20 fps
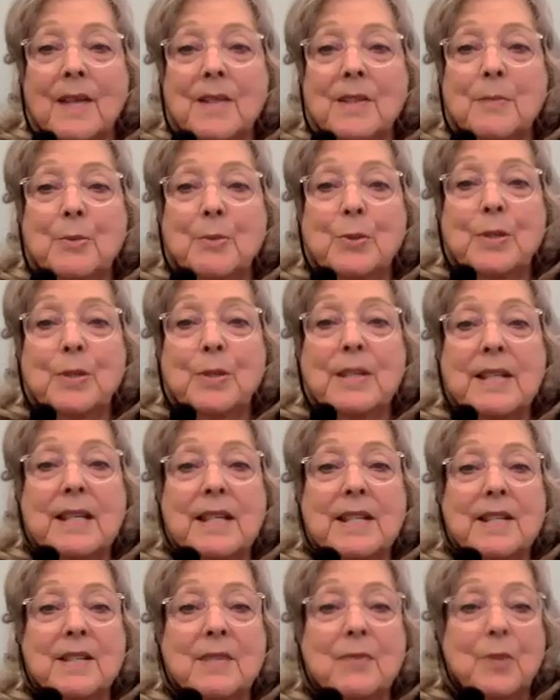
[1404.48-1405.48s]
As the Buddha
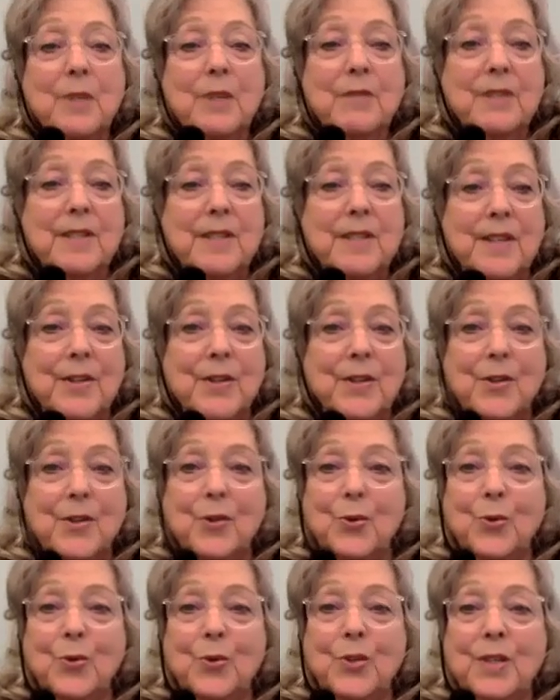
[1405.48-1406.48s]
says in one of his other
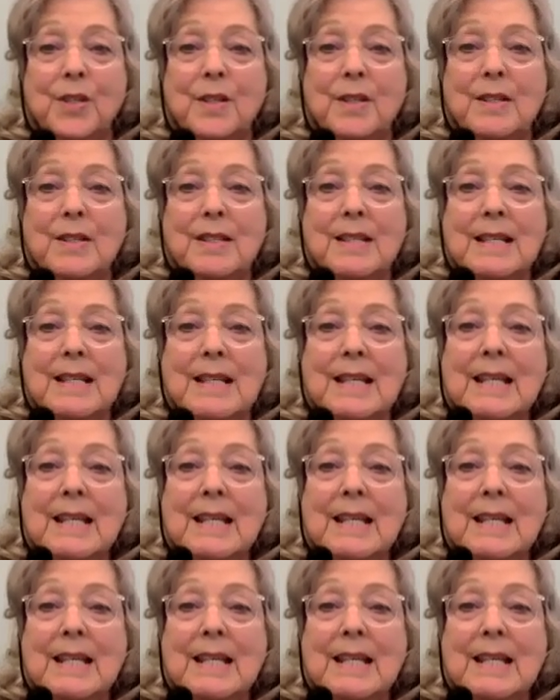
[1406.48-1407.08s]
suttas,